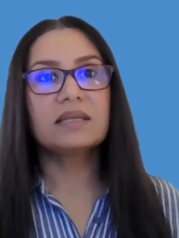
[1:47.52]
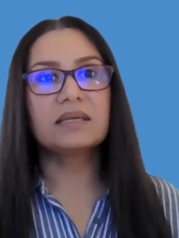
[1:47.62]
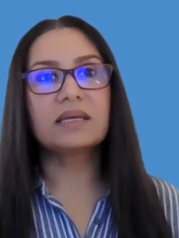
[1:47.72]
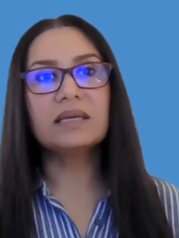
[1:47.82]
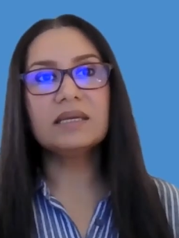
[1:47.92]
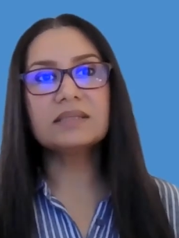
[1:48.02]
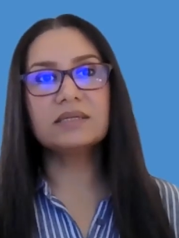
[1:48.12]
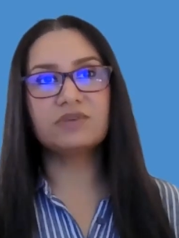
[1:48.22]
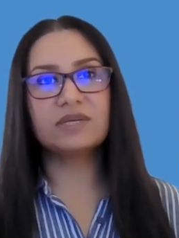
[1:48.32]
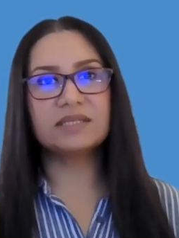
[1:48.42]
The key to
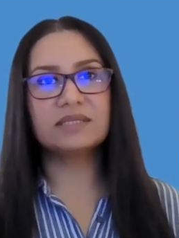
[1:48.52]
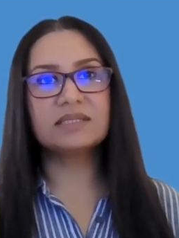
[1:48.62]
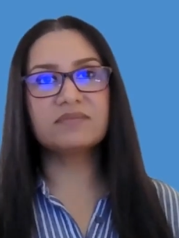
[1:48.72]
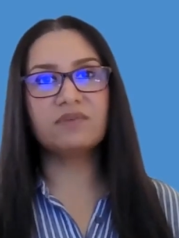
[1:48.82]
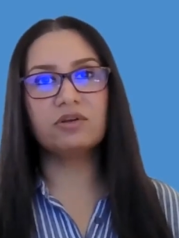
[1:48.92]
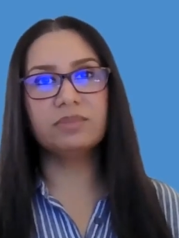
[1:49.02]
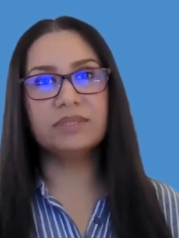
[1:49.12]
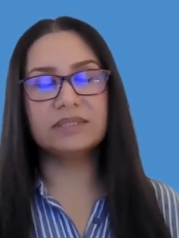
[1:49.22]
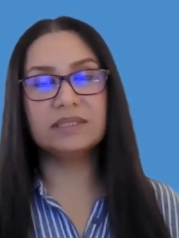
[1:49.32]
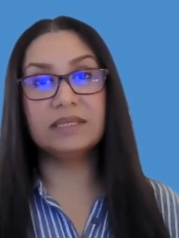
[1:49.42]
addressing this
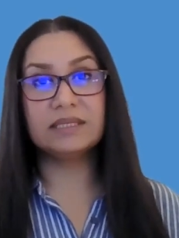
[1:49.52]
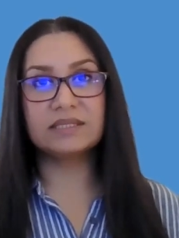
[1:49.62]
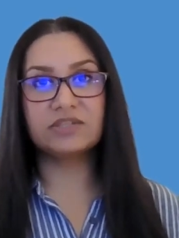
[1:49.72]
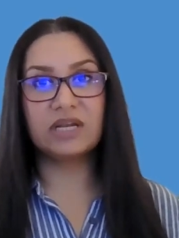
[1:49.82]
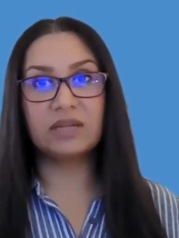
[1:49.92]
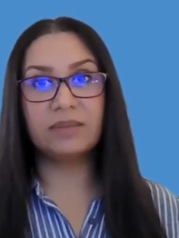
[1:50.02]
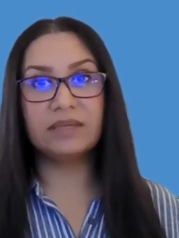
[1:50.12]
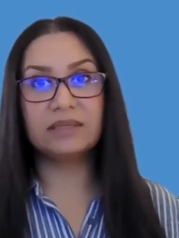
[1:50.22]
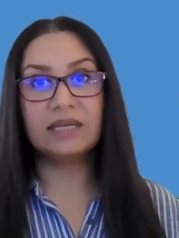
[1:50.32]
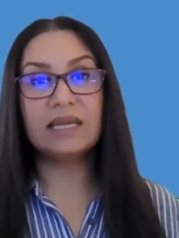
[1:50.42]
vulnerability, ladies and
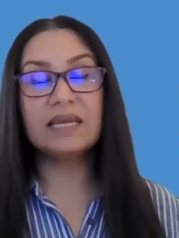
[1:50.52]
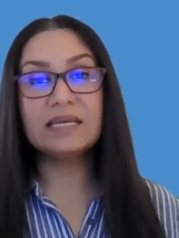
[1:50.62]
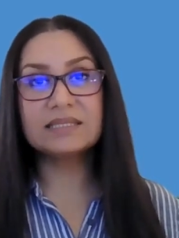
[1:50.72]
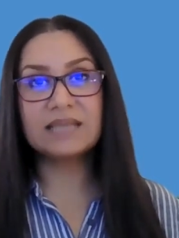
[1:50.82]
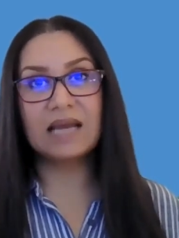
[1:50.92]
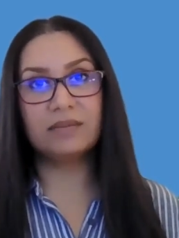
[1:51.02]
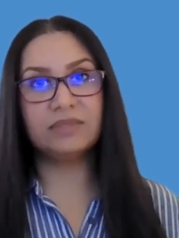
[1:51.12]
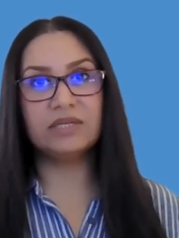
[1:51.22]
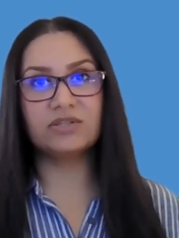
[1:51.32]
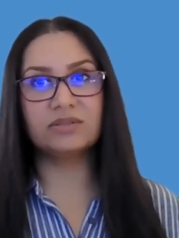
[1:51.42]
gentlemen, is
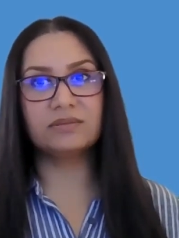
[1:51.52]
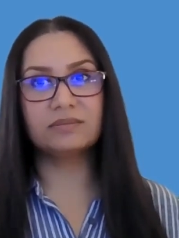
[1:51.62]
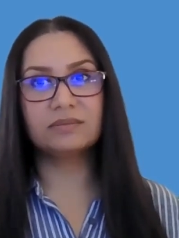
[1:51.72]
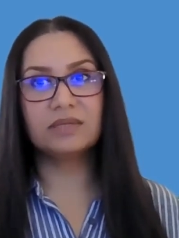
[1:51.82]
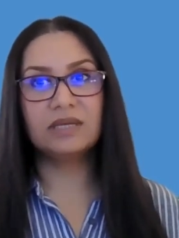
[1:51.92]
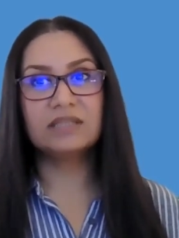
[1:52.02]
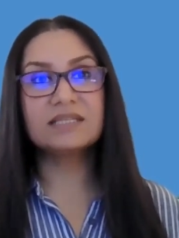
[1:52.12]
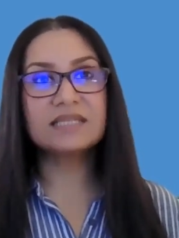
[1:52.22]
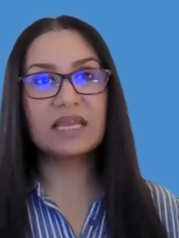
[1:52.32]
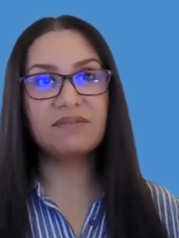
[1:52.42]
adaptation. To
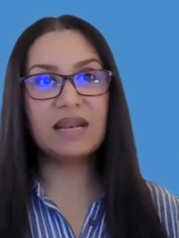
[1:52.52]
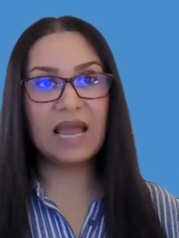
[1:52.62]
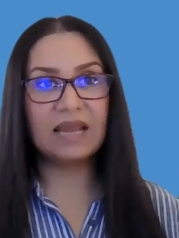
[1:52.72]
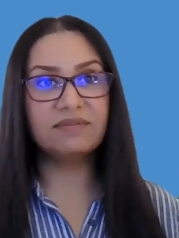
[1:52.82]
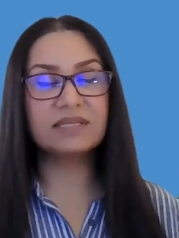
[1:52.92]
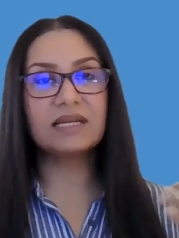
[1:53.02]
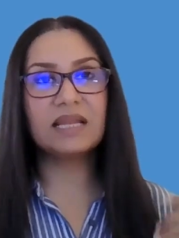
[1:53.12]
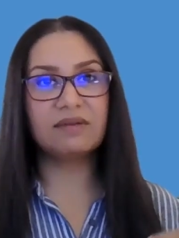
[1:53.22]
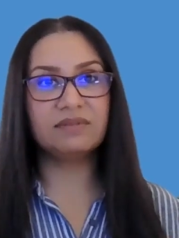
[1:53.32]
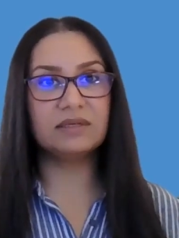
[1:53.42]
save lives and
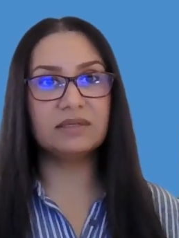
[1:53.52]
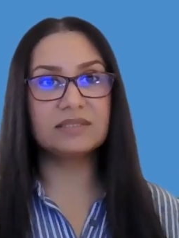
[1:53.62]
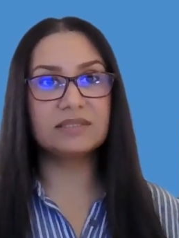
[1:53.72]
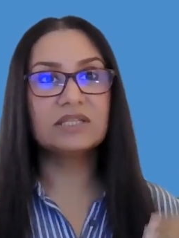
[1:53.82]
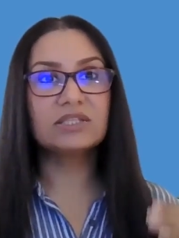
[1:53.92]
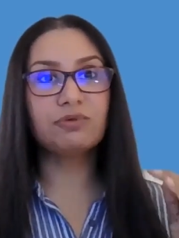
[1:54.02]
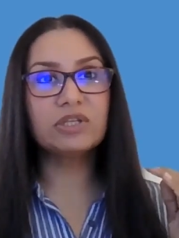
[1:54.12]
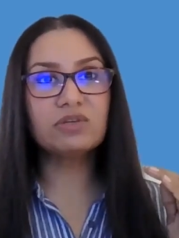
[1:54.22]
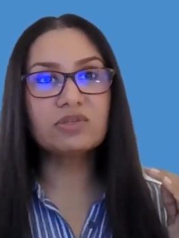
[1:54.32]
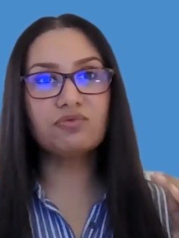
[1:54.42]
livelihoods, to
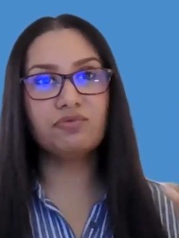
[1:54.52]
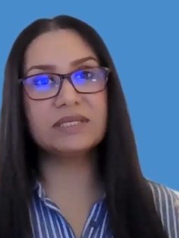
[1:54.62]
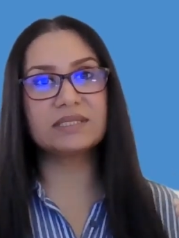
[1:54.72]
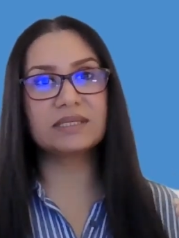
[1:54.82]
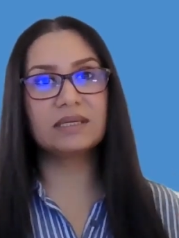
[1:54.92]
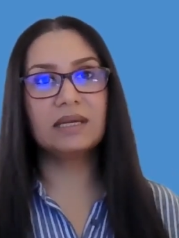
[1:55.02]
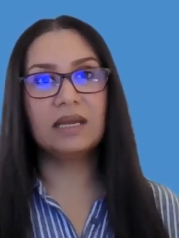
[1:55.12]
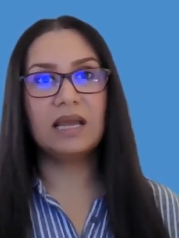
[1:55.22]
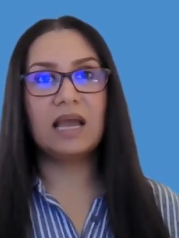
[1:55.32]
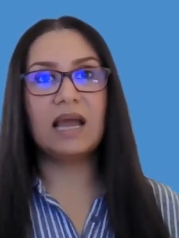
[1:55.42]
reduce risk,
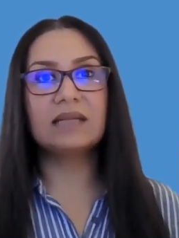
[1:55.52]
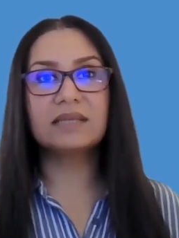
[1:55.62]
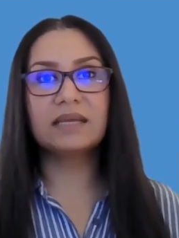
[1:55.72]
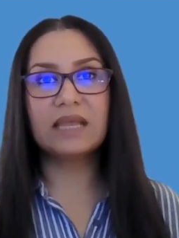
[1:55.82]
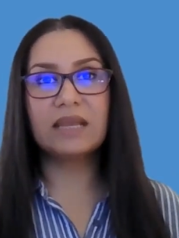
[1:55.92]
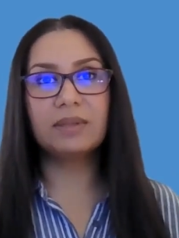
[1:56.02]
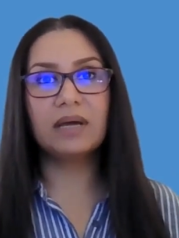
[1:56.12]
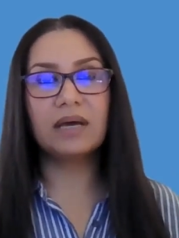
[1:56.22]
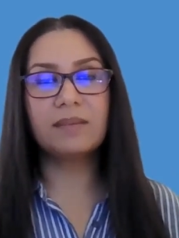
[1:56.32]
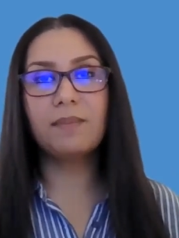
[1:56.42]
and to enable
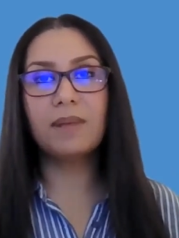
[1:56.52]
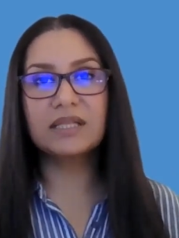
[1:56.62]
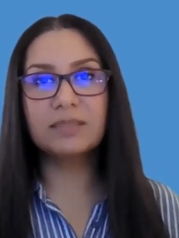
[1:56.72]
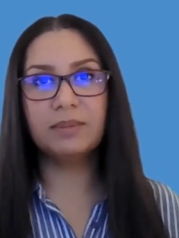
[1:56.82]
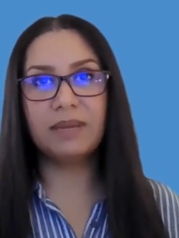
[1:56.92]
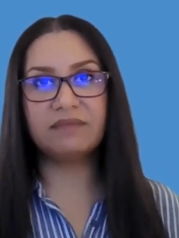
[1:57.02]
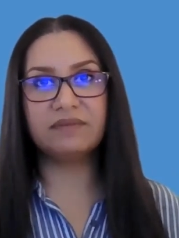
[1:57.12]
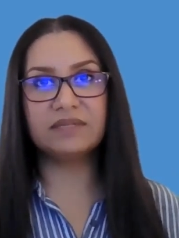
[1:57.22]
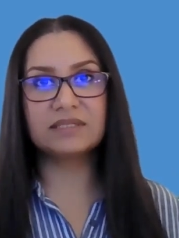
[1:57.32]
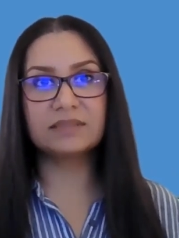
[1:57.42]
other multiple
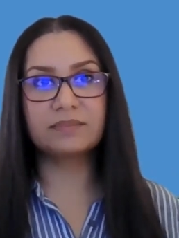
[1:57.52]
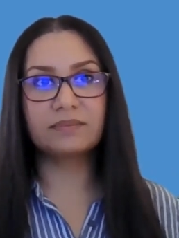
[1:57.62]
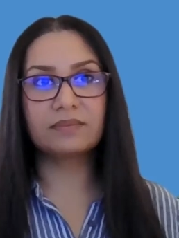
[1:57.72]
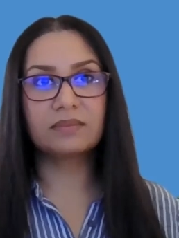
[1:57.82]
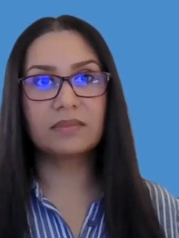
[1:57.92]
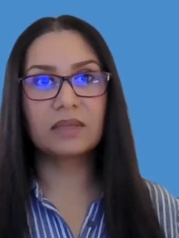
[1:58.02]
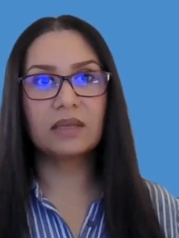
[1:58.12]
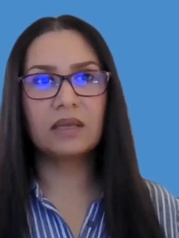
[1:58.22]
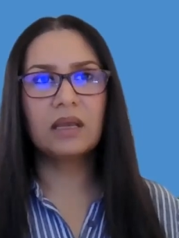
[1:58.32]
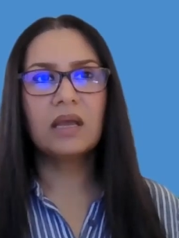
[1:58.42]
benefits.
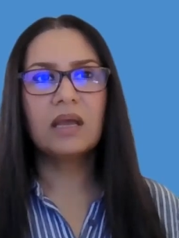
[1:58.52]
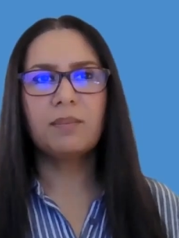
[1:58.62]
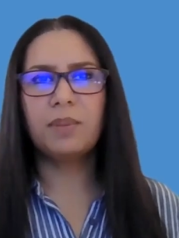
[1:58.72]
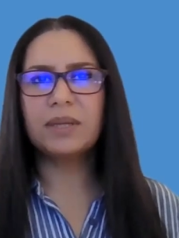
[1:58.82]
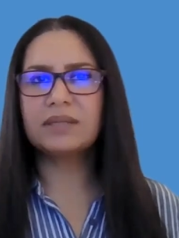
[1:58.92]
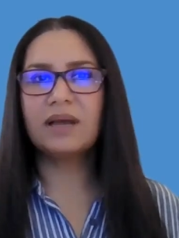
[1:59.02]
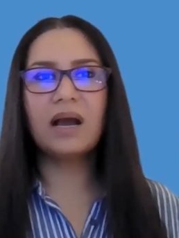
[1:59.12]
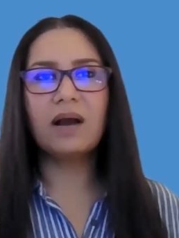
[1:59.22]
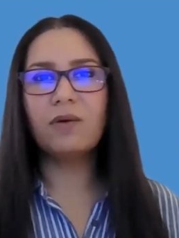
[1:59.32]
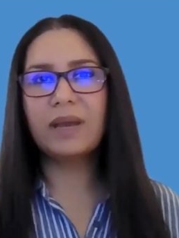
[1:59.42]
But
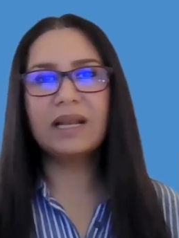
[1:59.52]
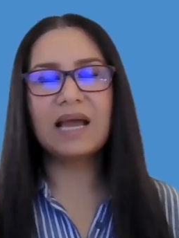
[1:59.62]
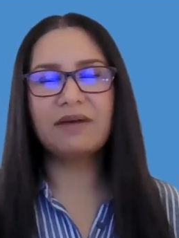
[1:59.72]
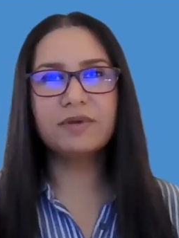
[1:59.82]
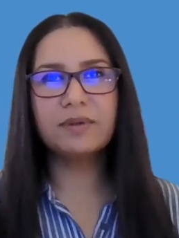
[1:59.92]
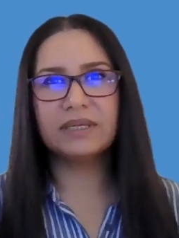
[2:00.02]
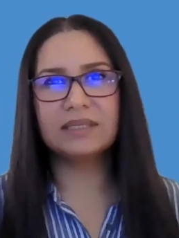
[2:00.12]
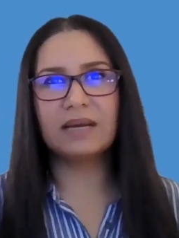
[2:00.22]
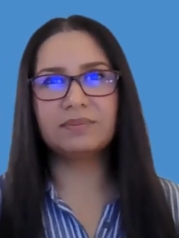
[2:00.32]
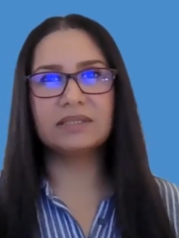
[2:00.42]
how well have we been
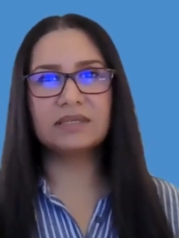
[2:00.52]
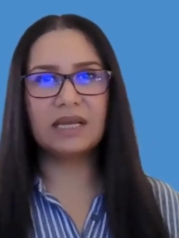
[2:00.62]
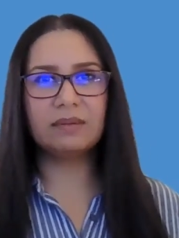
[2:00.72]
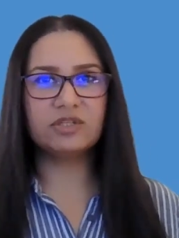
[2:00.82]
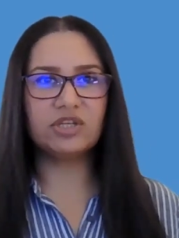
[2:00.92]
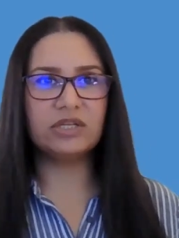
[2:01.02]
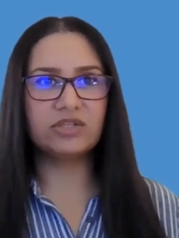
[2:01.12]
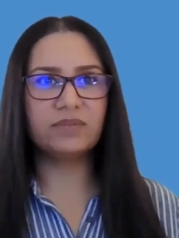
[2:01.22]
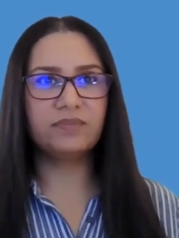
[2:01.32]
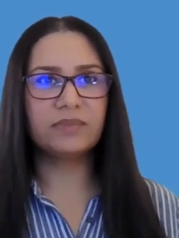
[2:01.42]
adapting to climate
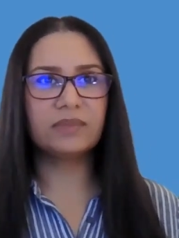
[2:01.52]
change?